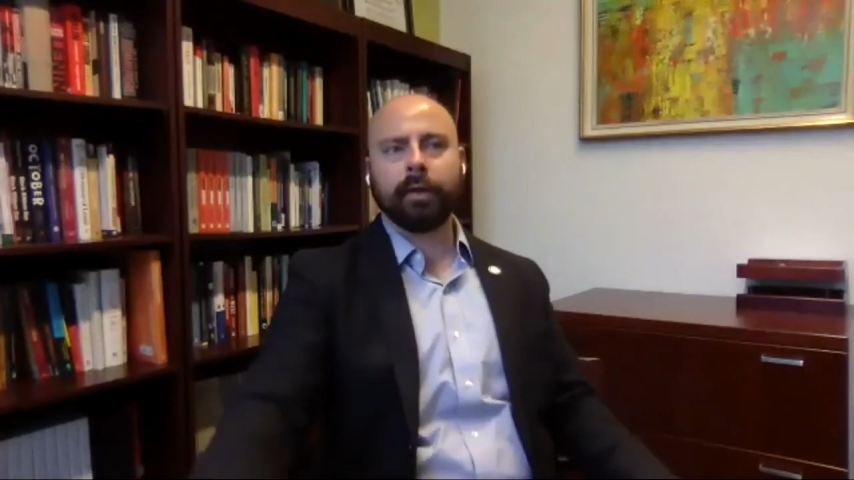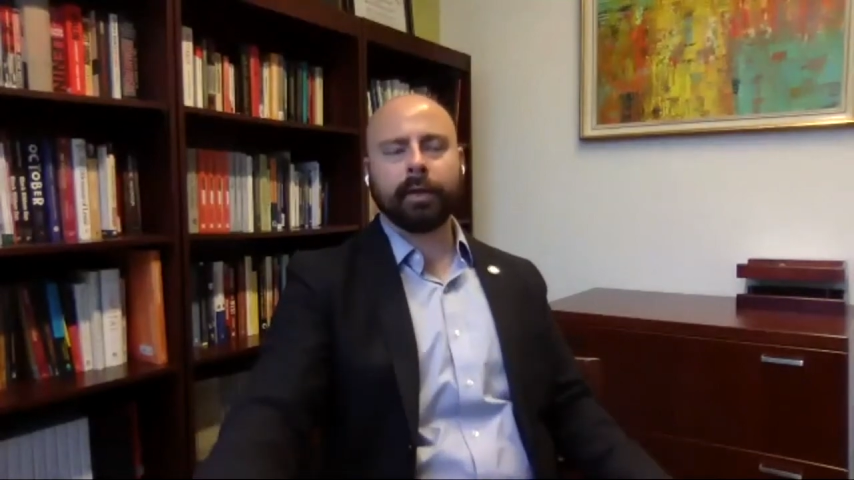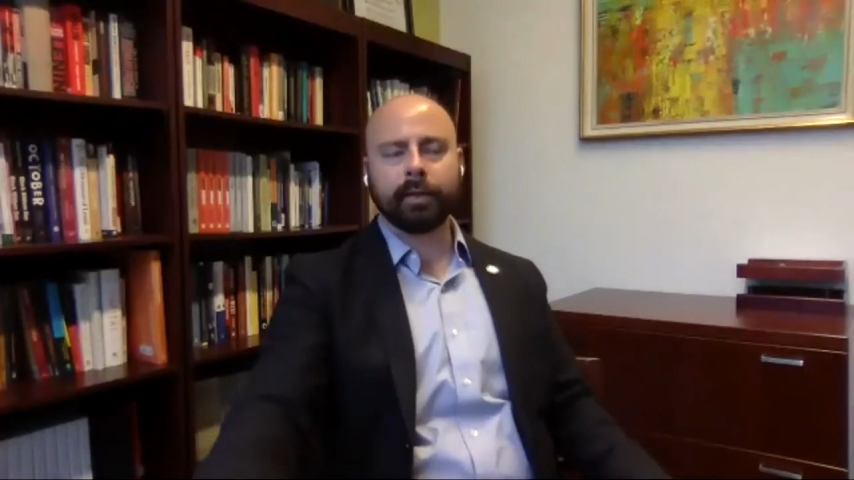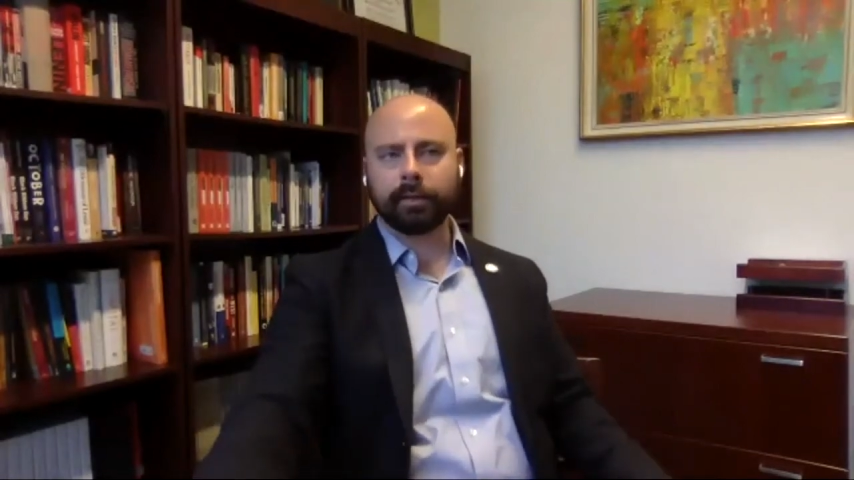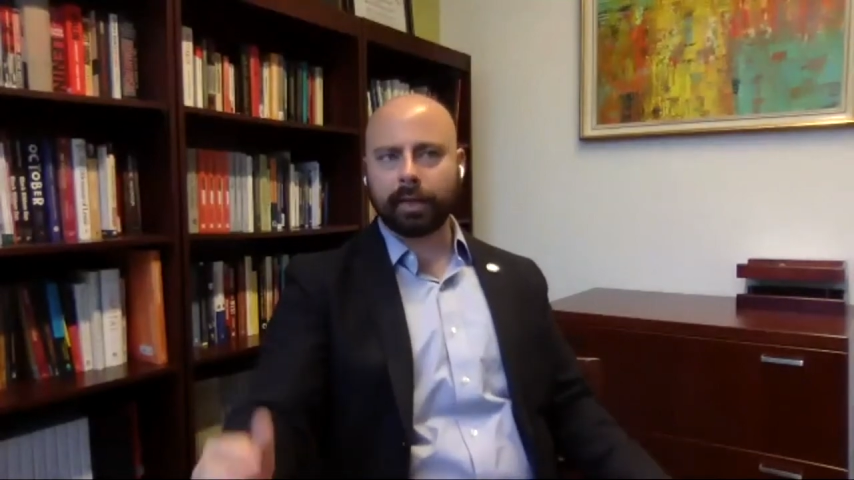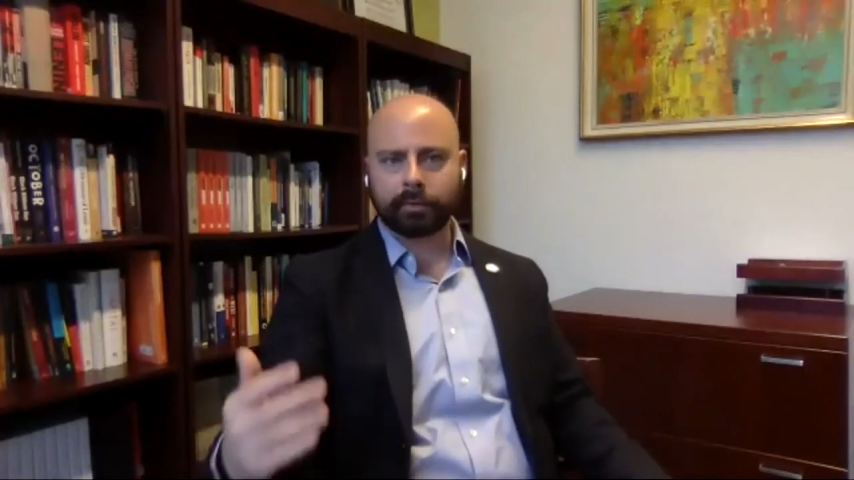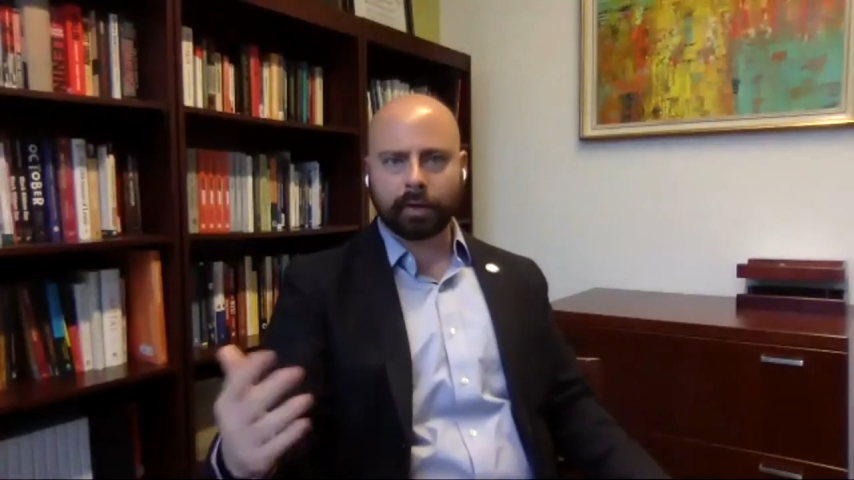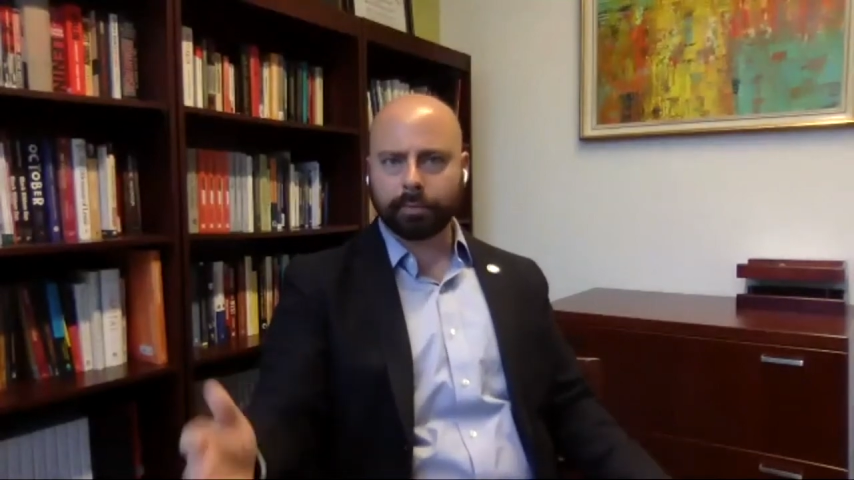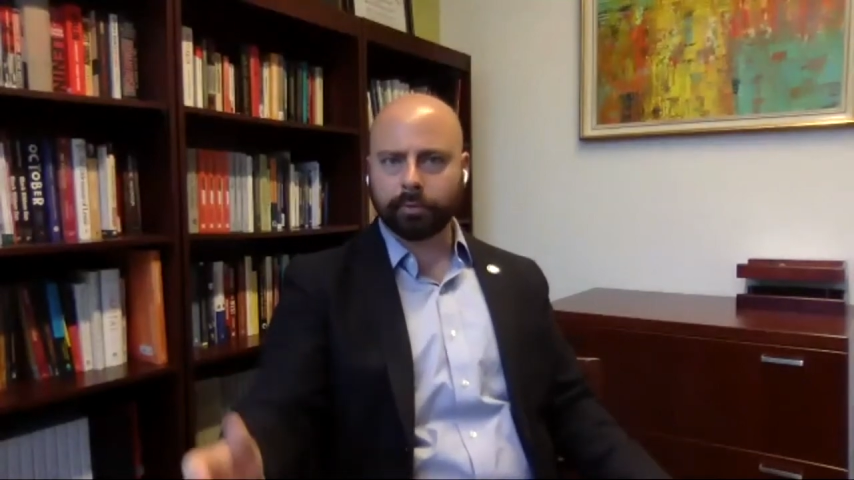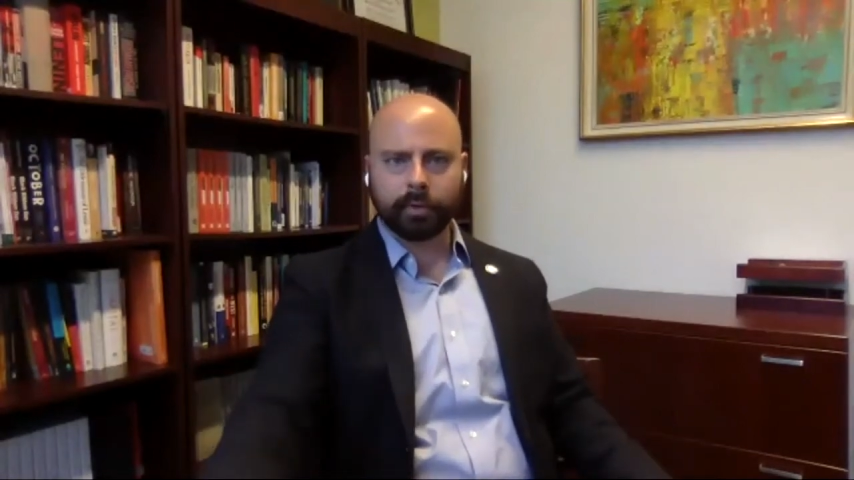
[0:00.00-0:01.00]
In the last
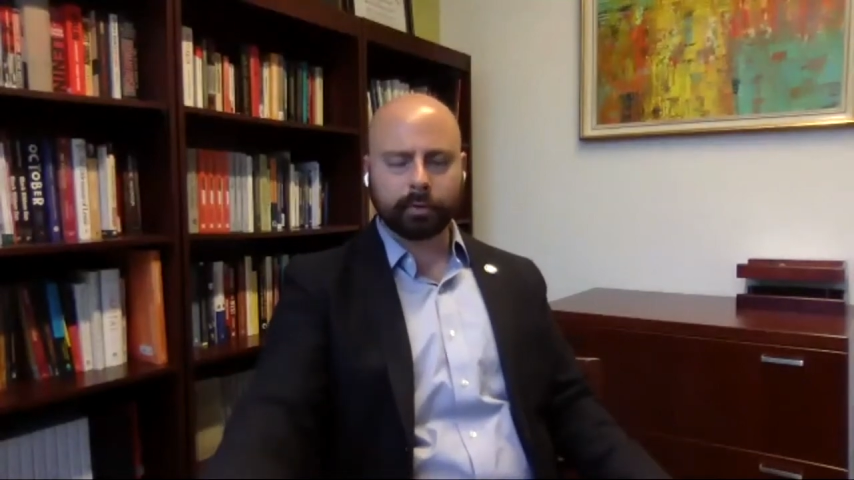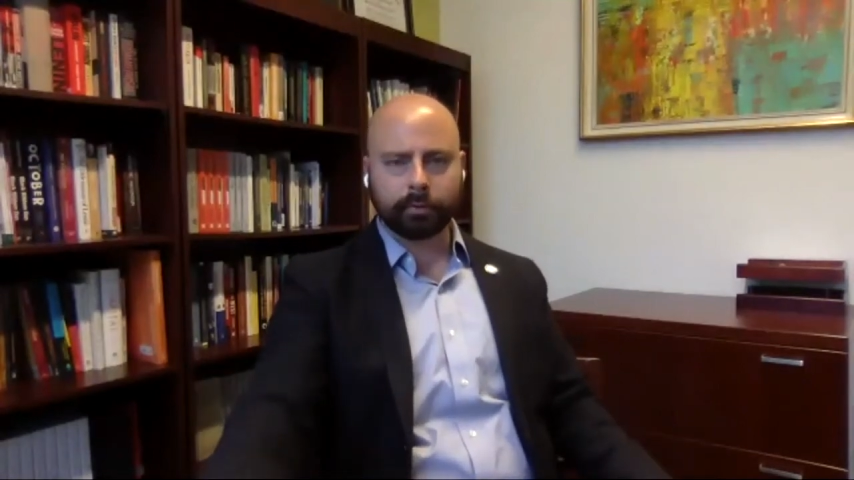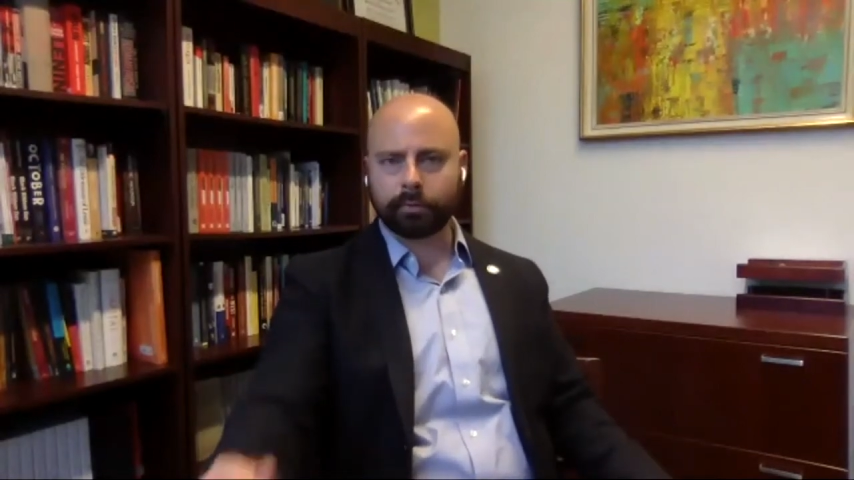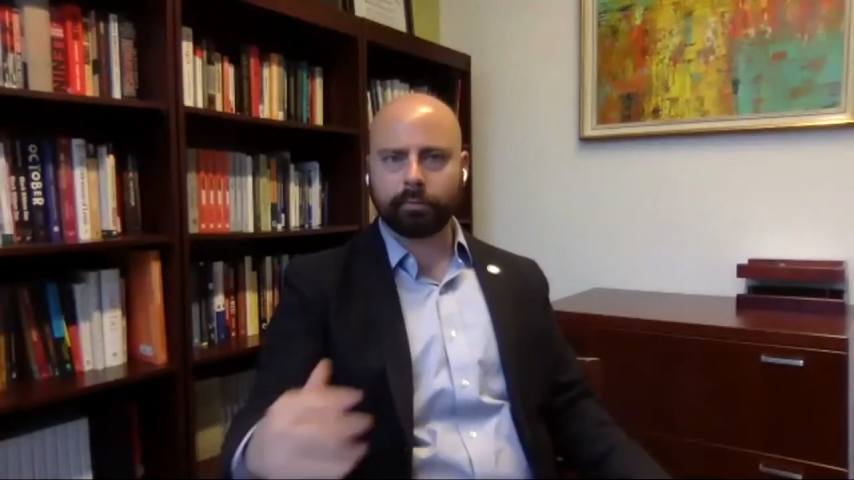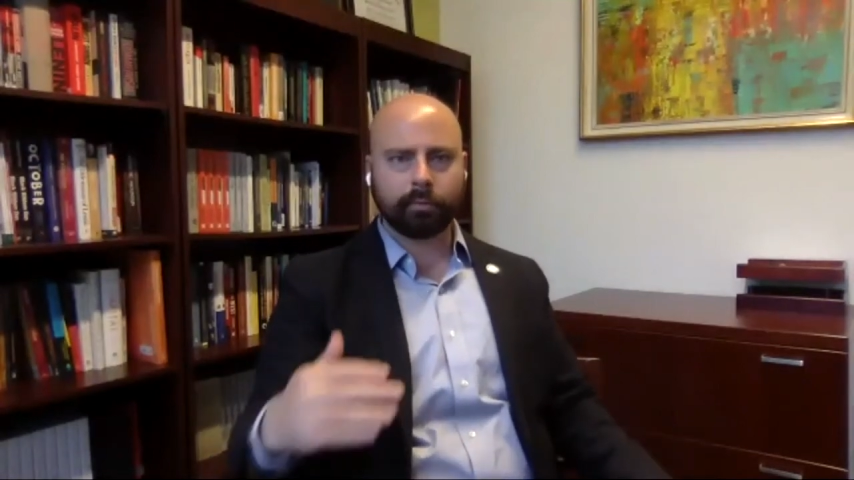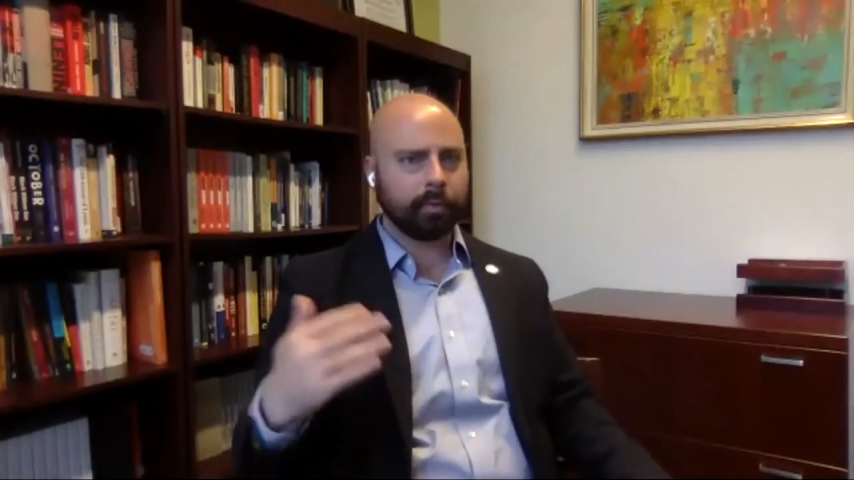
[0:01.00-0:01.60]
couple of years,